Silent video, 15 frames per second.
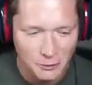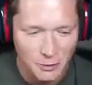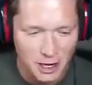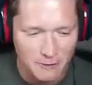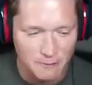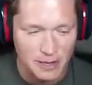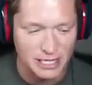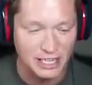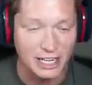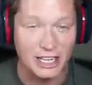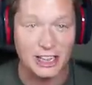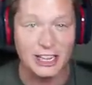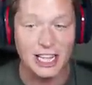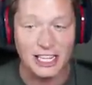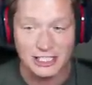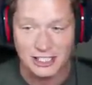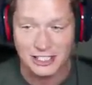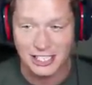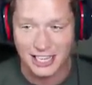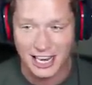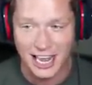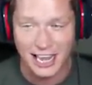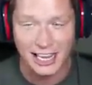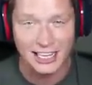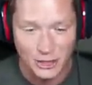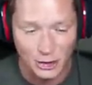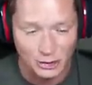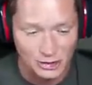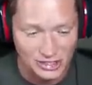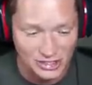We have been clutch today.
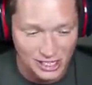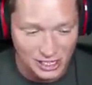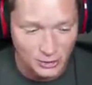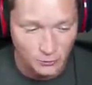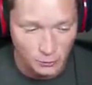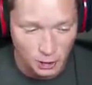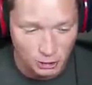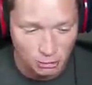Those 6 free